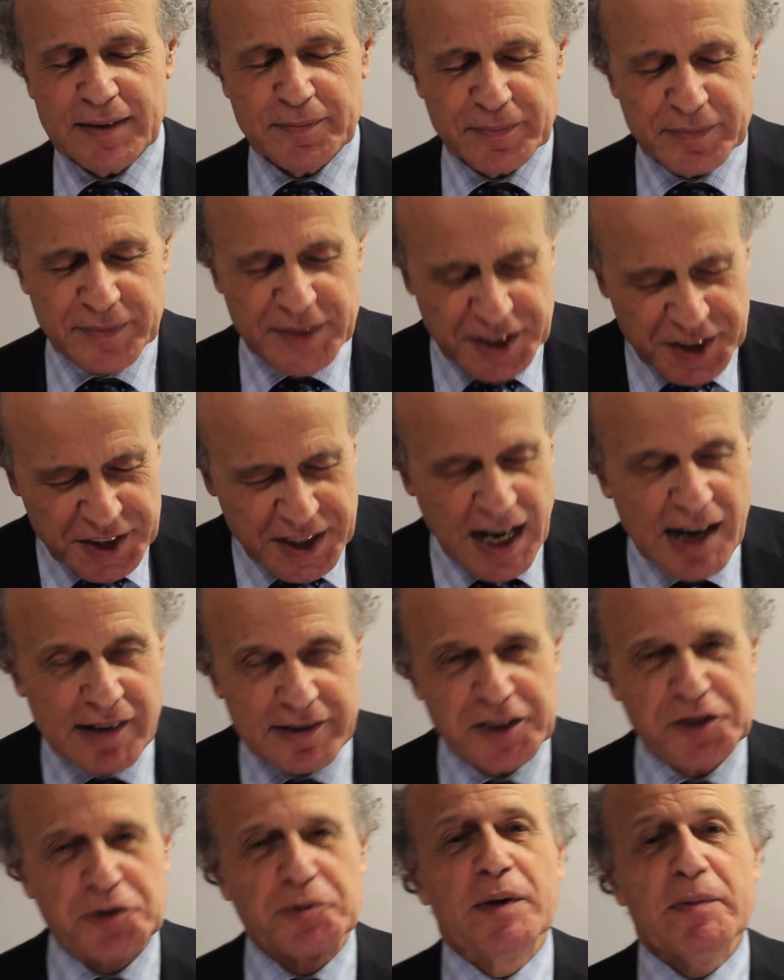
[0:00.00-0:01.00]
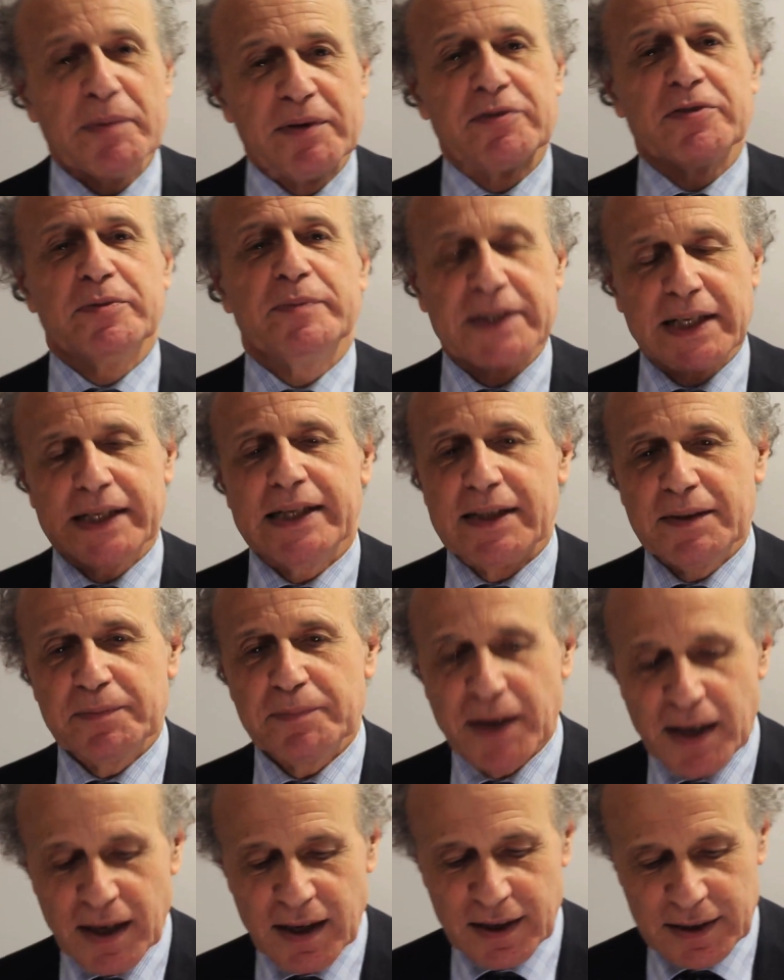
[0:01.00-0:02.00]
discourage women from taking
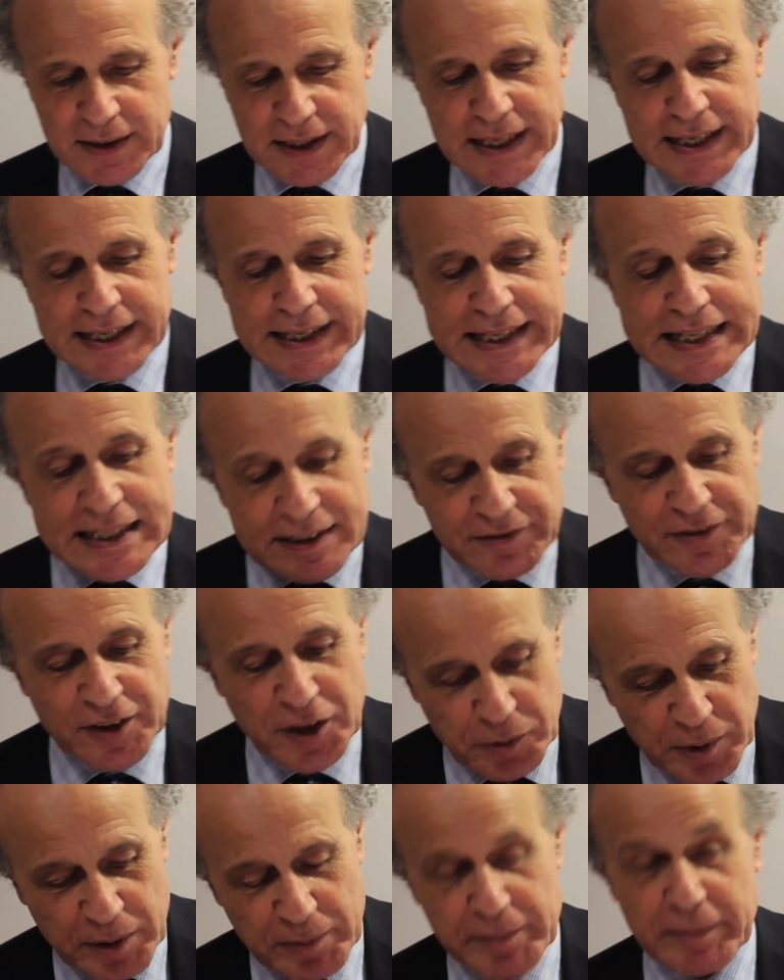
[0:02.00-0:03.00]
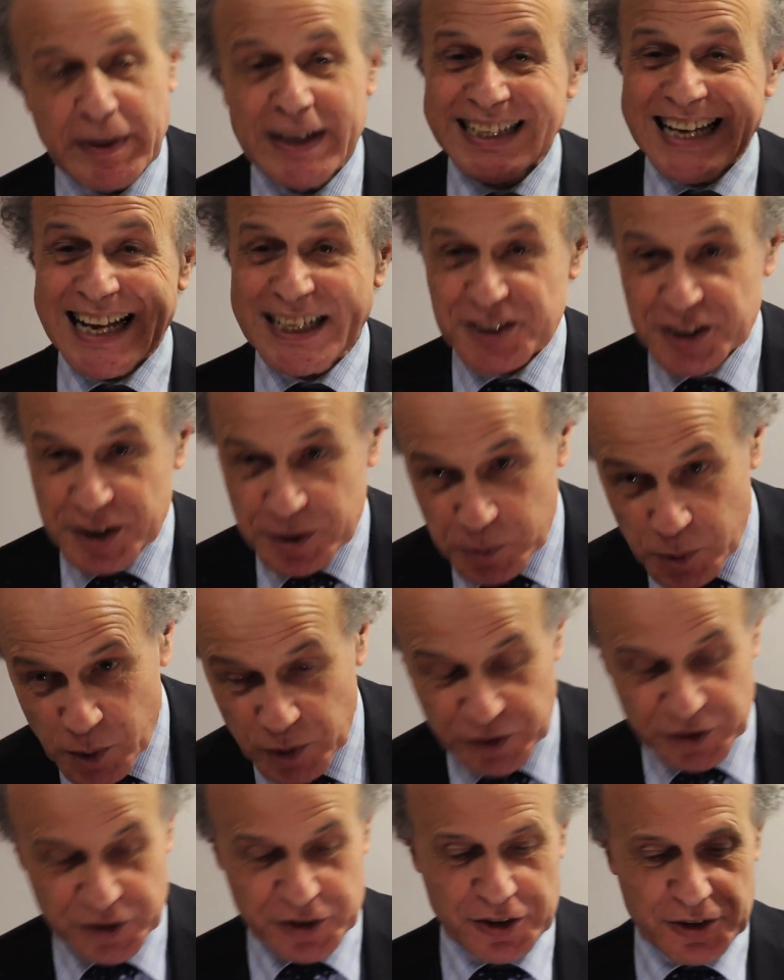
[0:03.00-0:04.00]
part, even though women might actually
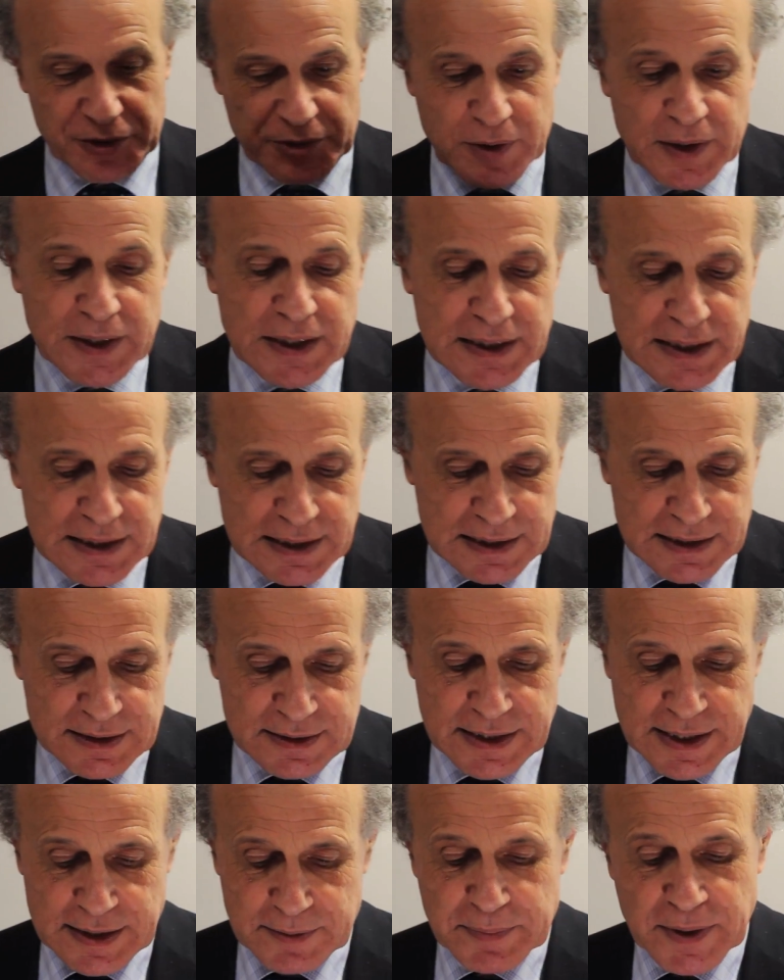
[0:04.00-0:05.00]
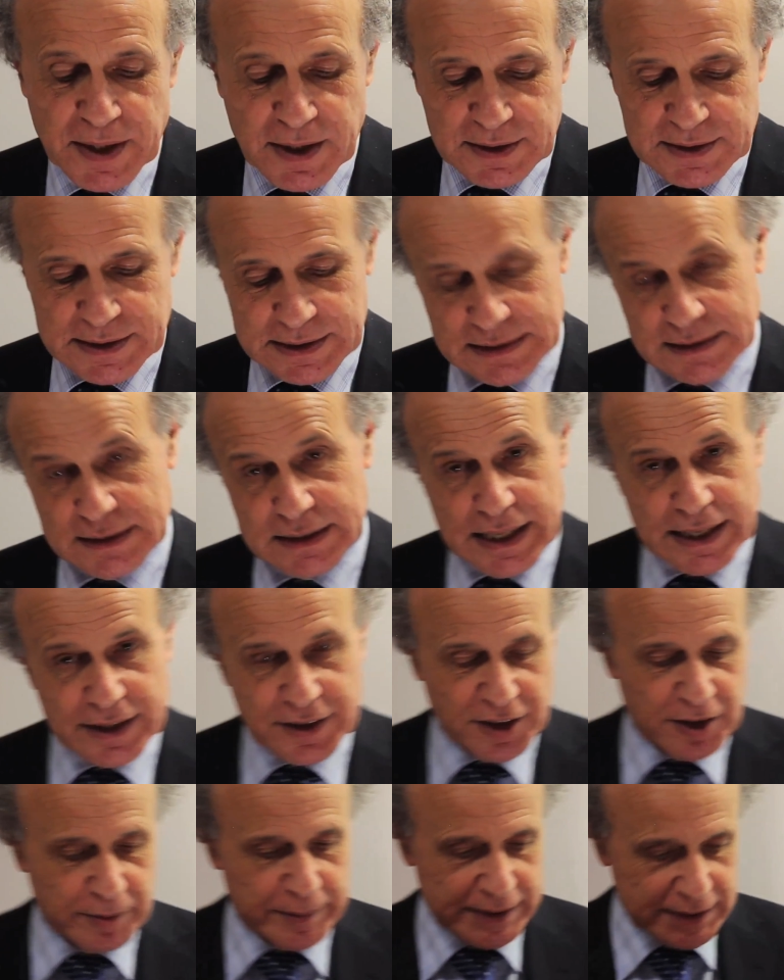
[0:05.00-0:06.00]
want to take part in
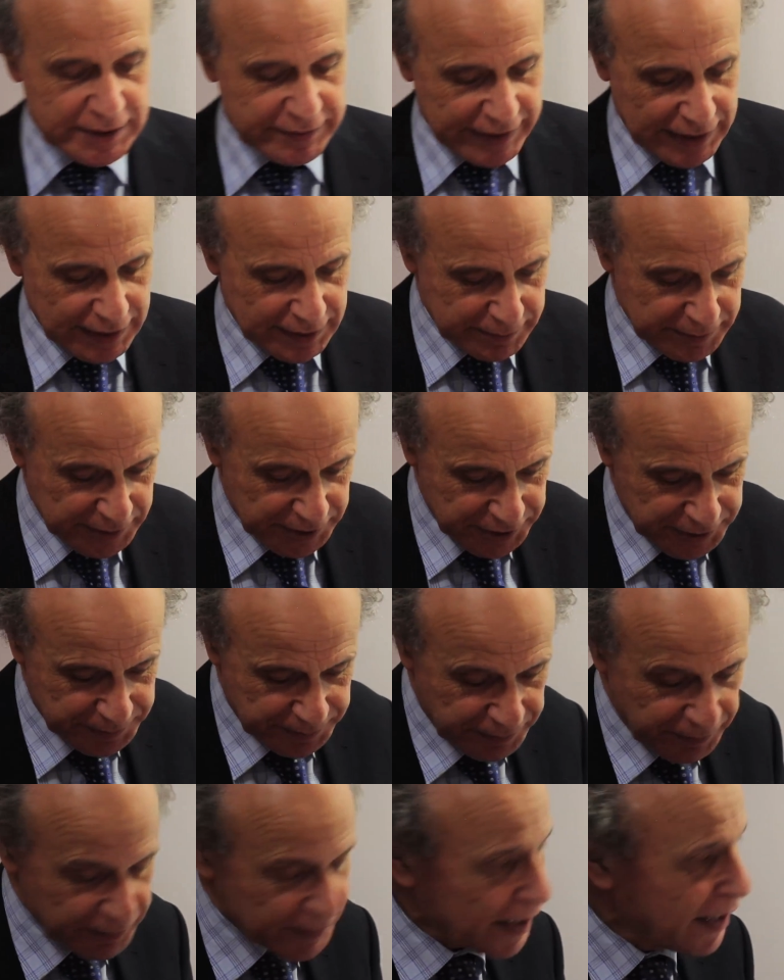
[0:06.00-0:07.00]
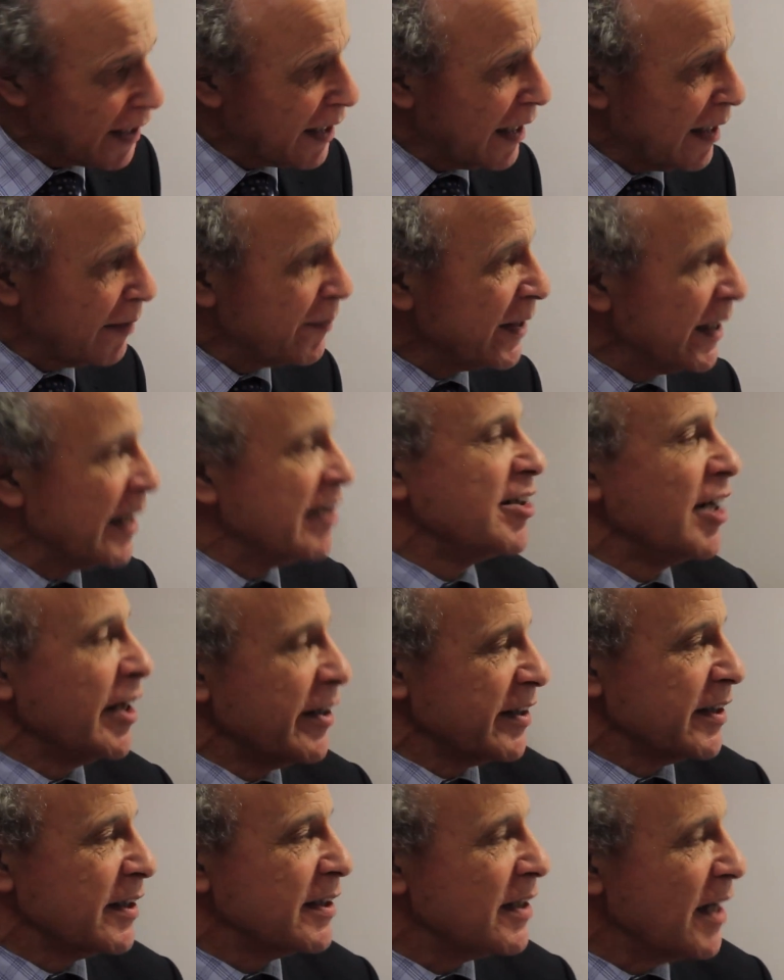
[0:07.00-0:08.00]
economic development. And there are
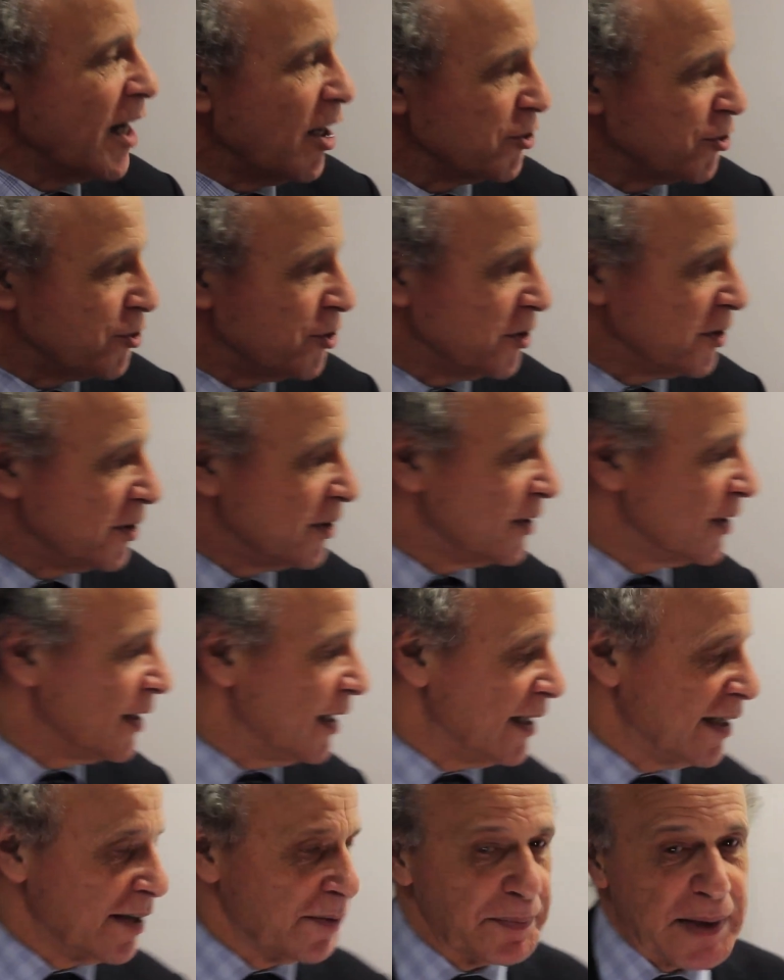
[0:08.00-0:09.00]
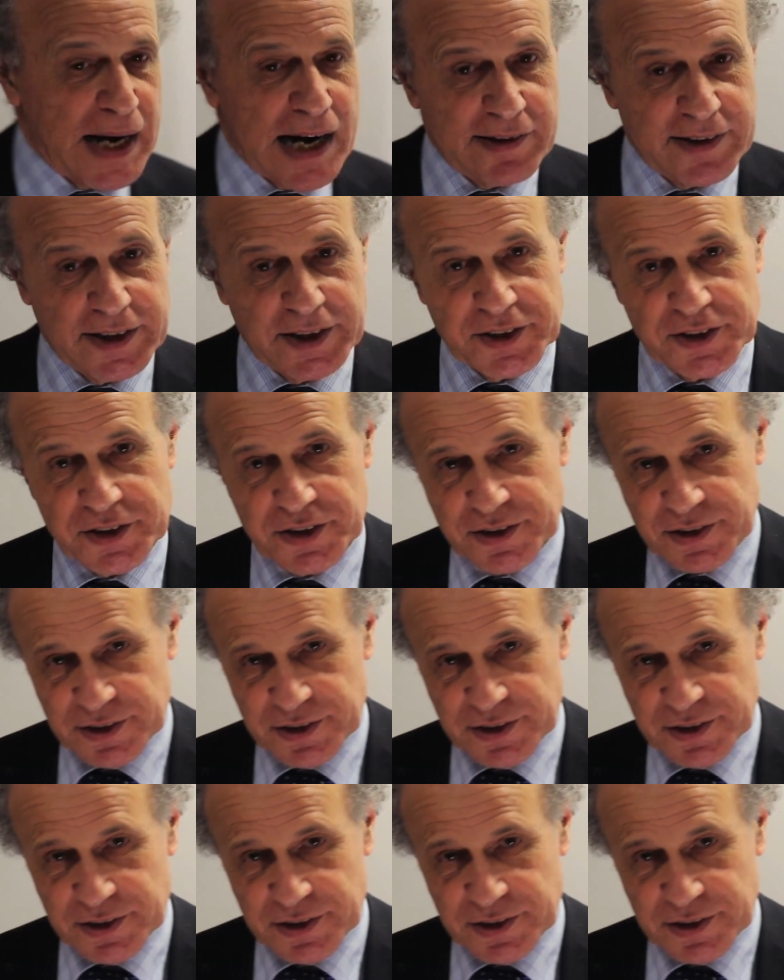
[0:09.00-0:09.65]
other cultural barriers